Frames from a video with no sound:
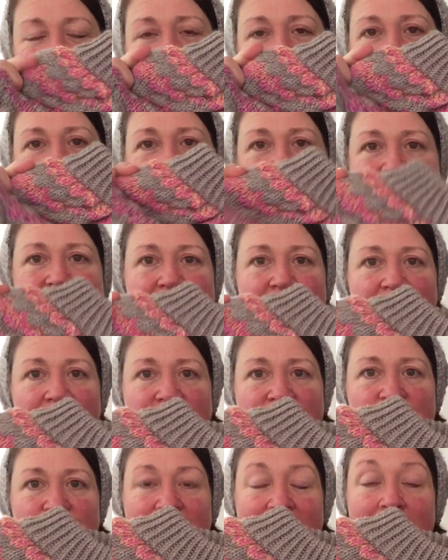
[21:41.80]
He
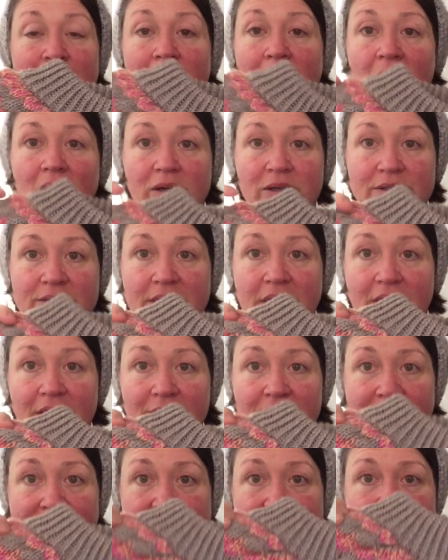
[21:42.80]
started doing a marled
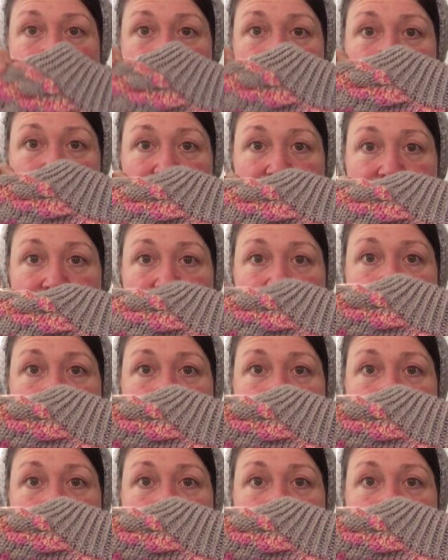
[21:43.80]
color this year,